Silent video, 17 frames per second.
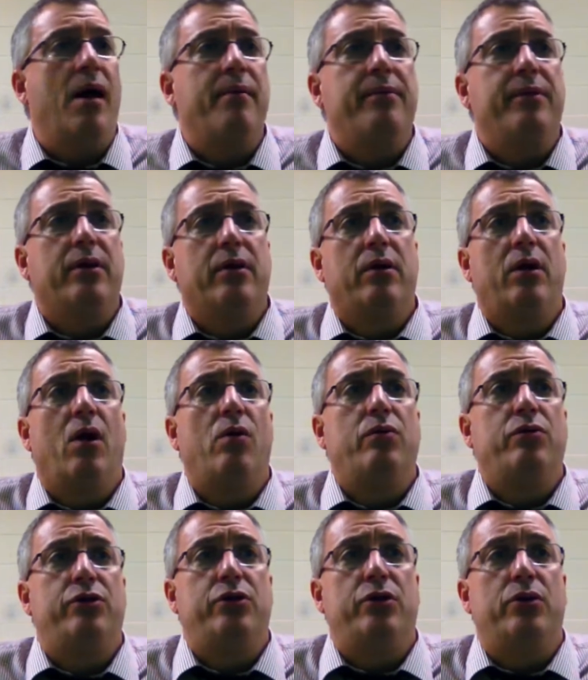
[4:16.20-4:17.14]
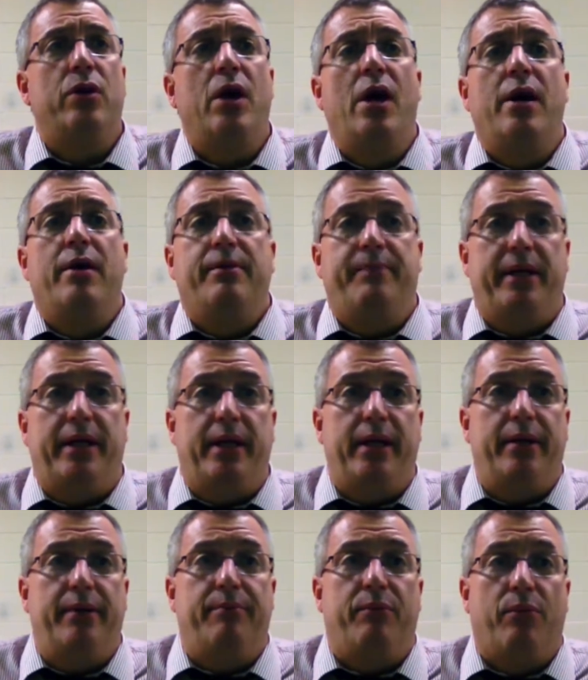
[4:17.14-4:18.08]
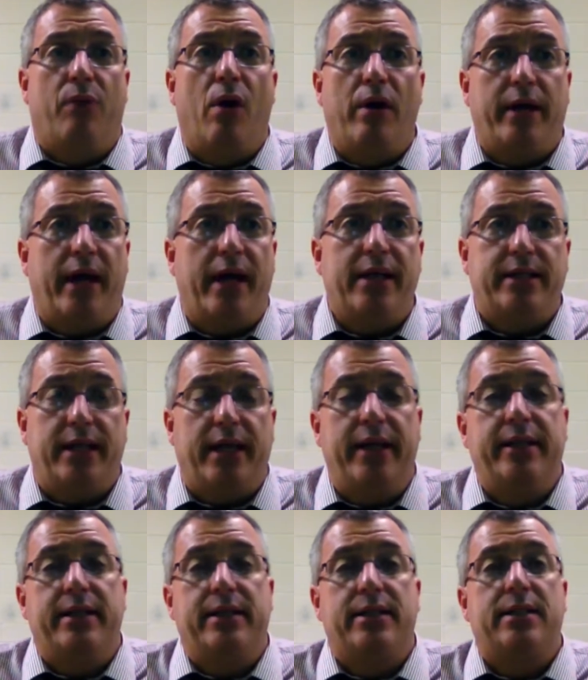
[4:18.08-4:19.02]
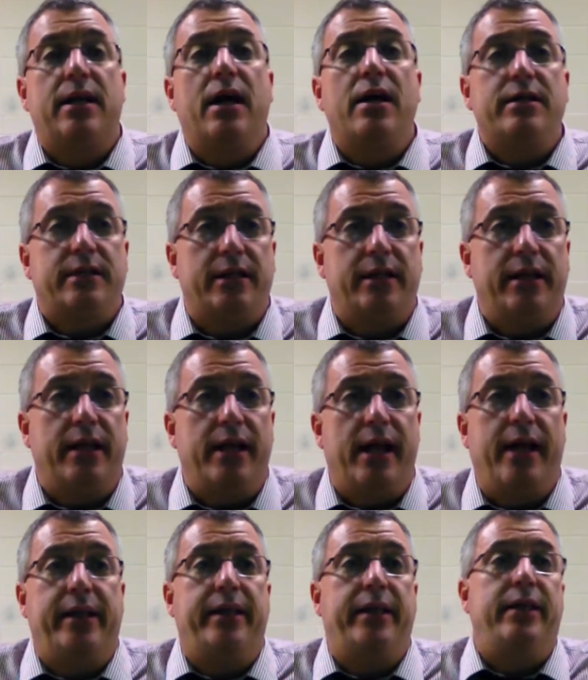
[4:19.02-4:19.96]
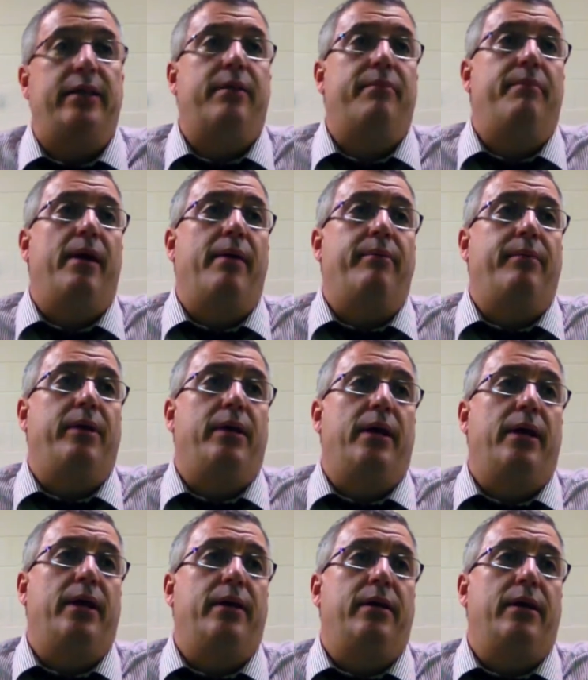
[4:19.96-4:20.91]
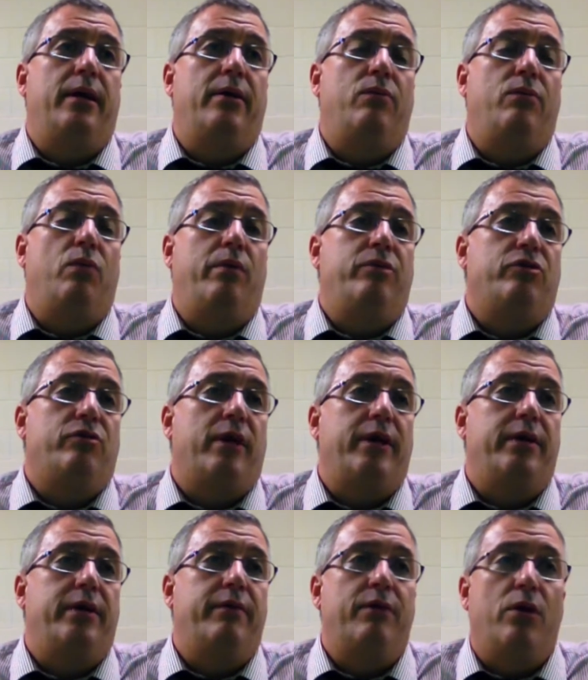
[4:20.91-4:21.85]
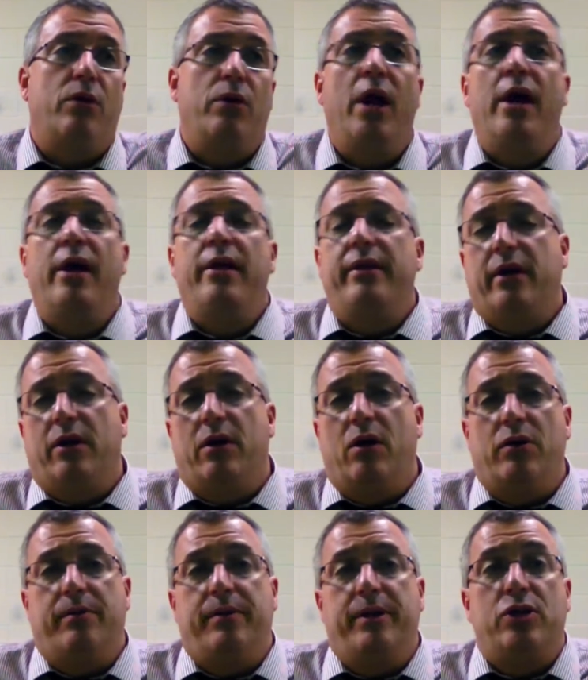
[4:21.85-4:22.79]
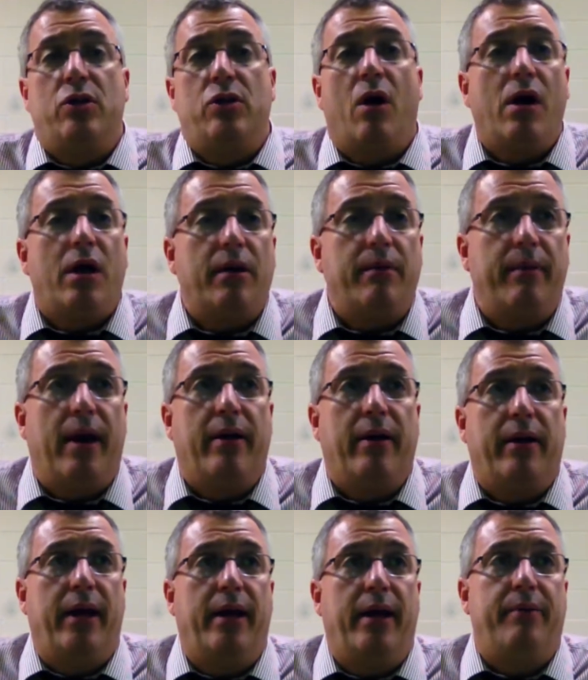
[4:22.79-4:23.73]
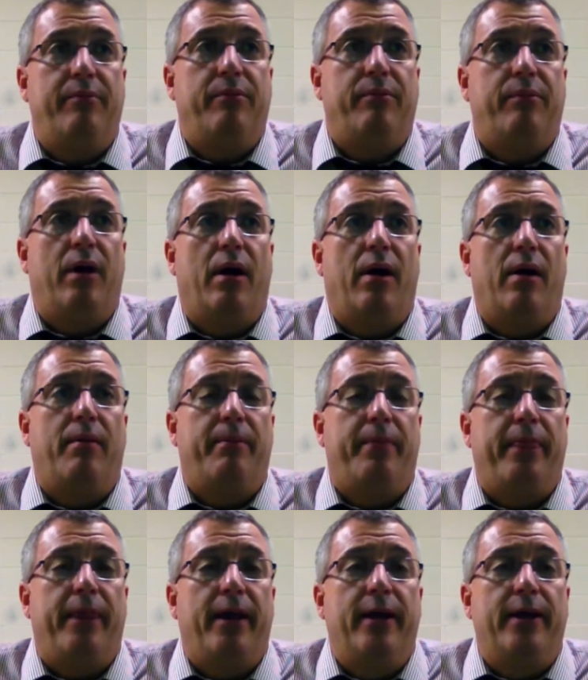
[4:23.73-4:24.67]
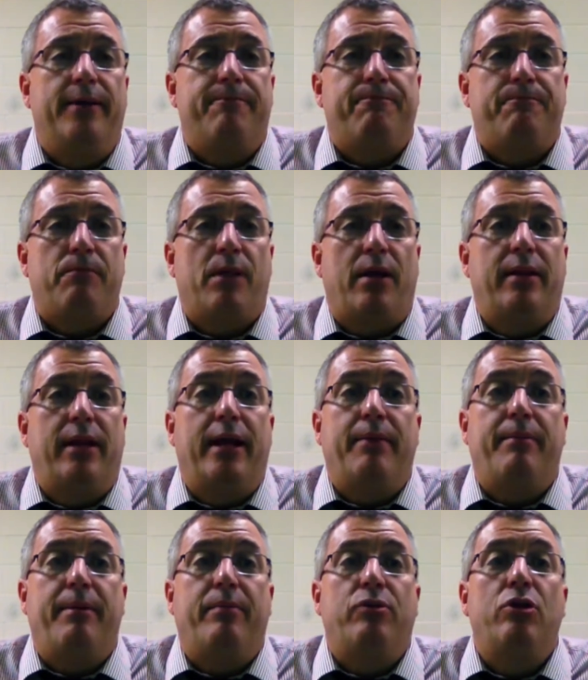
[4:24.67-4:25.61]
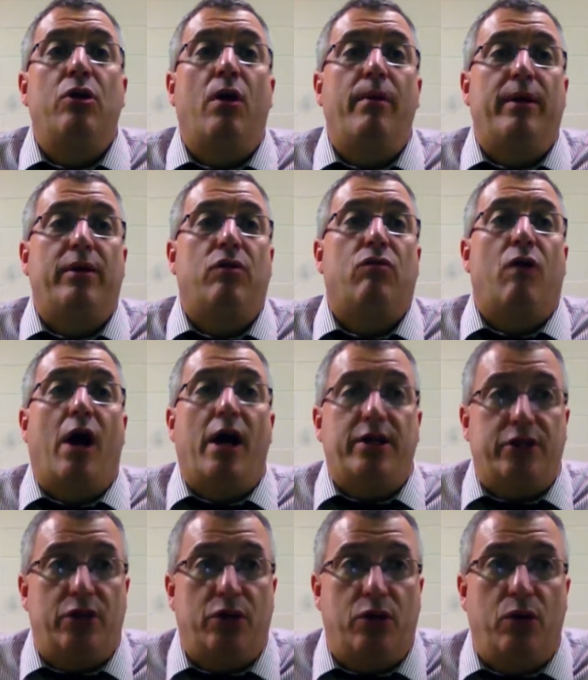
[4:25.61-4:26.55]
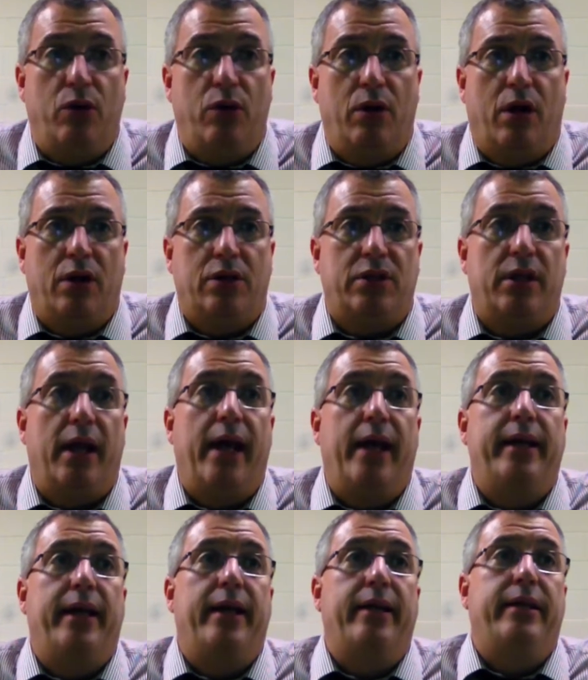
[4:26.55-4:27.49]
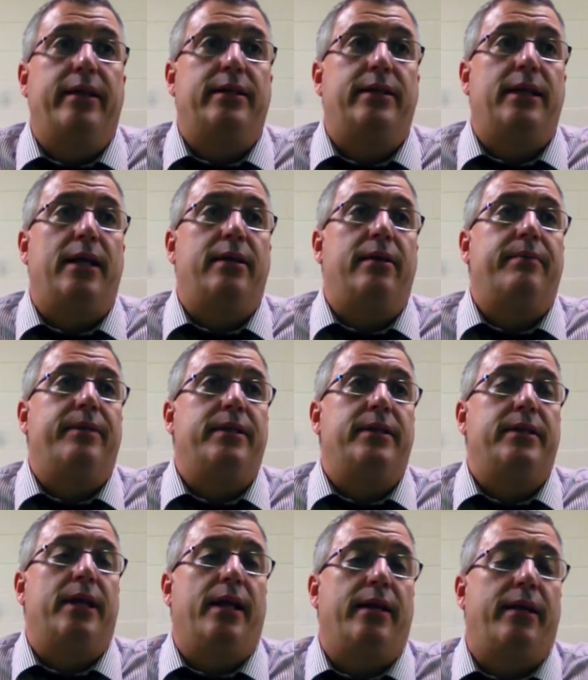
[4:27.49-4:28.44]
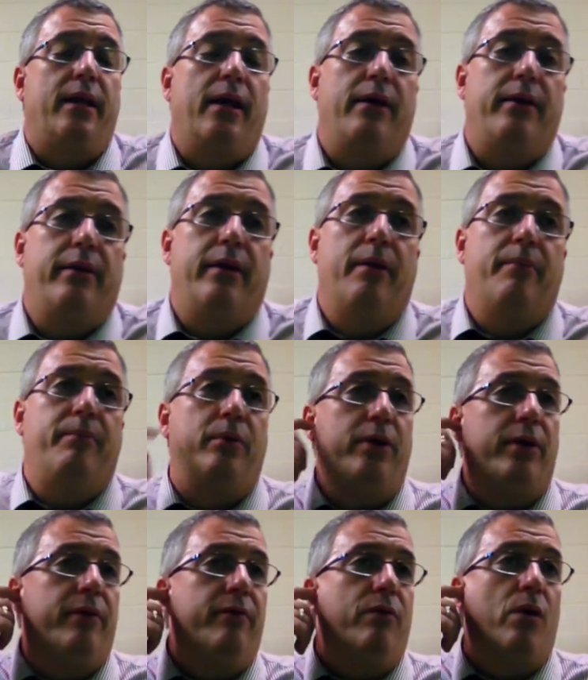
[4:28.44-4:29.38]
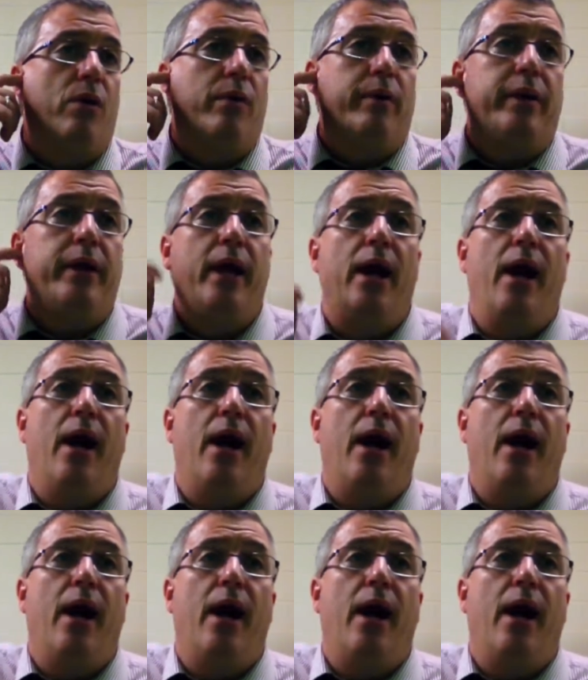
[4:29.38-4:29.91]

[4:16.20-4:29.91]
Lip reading: They're going to be broadcasting and discussing the 19th Amendment and women's right to vote. They're going to be talking about and letting people know about the rise of the Ku Klux Klan and the sentiments that they're putting forward.